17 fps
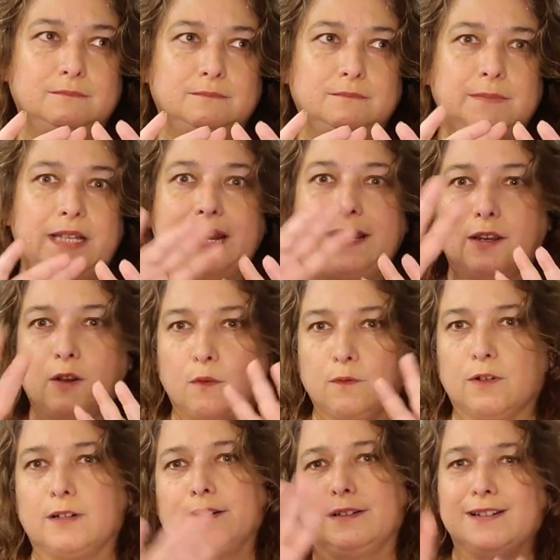getting
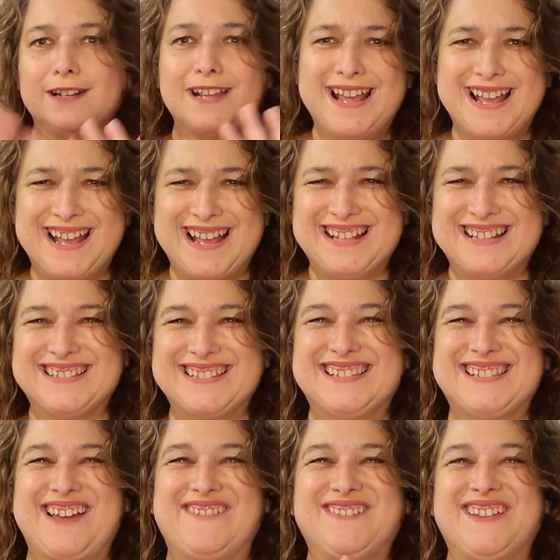over it and, and
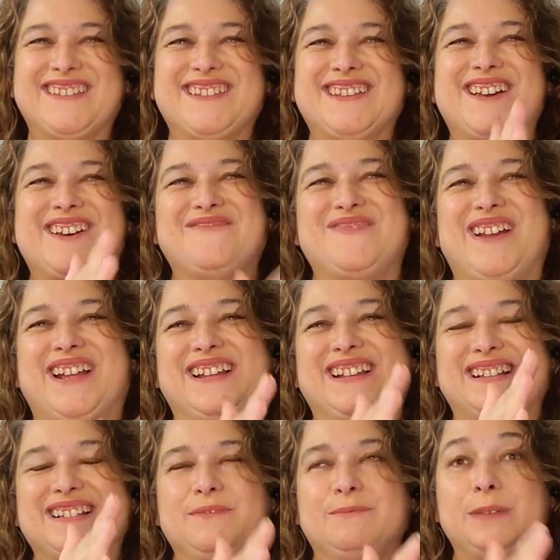stuff like that on my
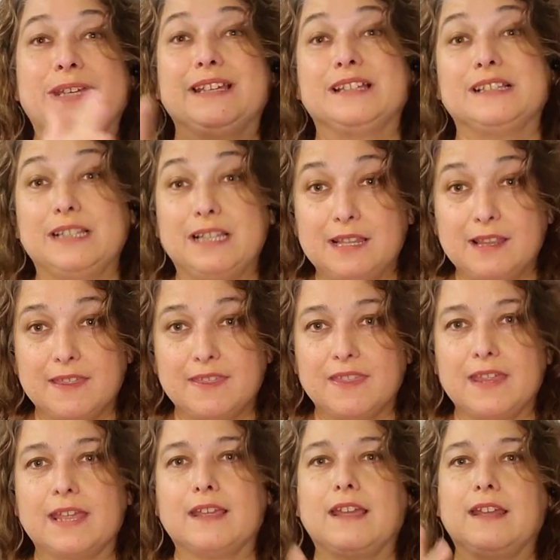being Lilith
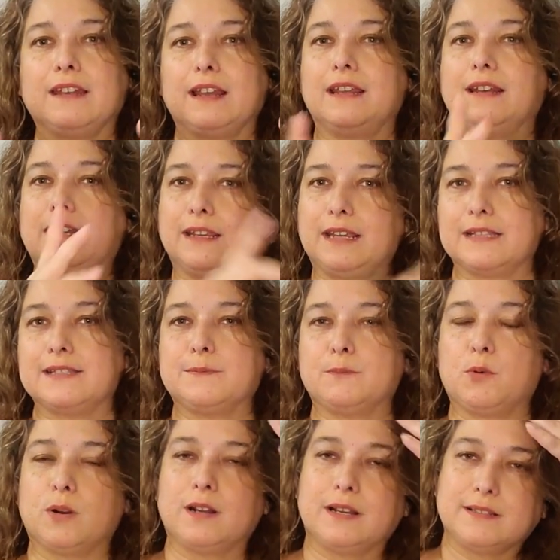thing, and it gets
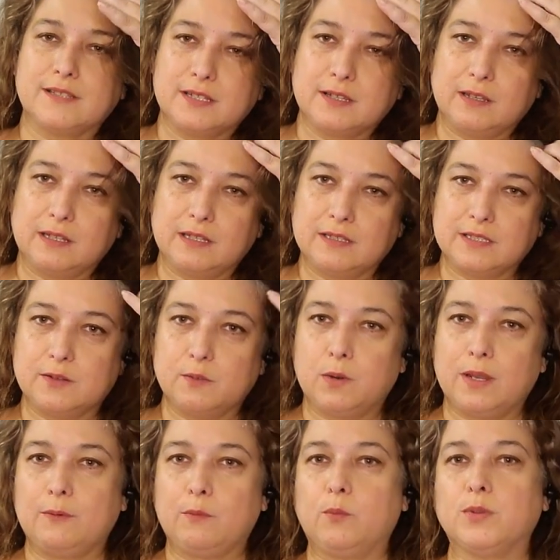more into
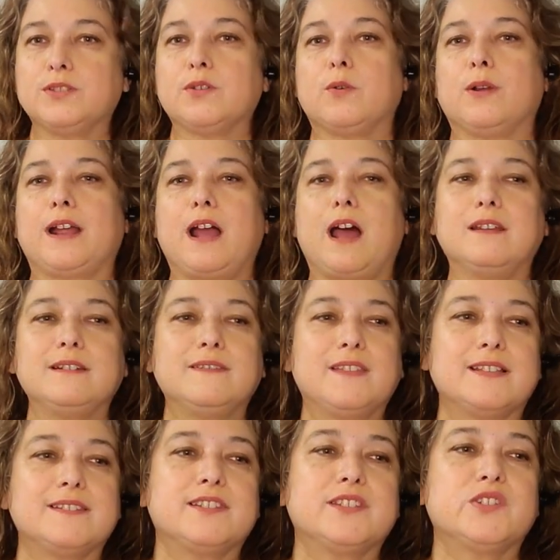what was going on in
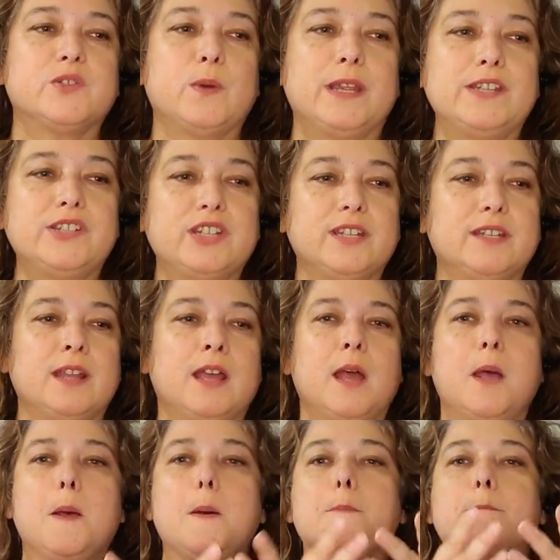that situation.
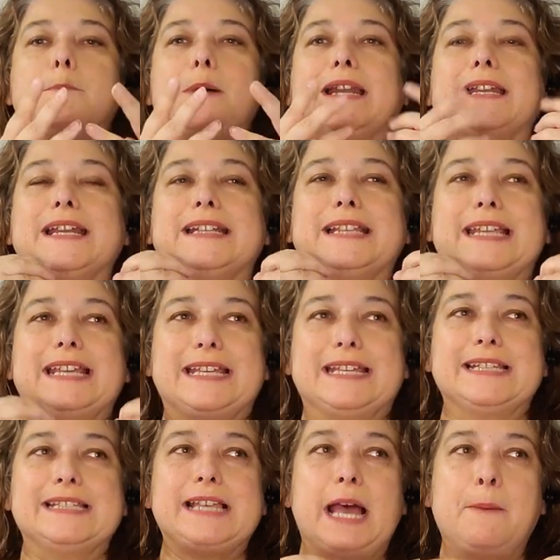But it
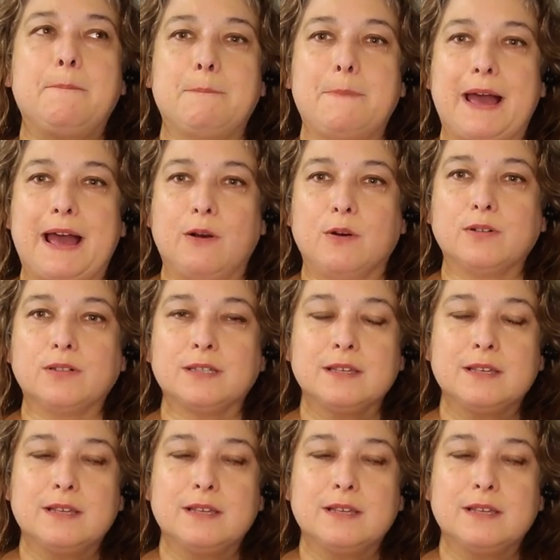is about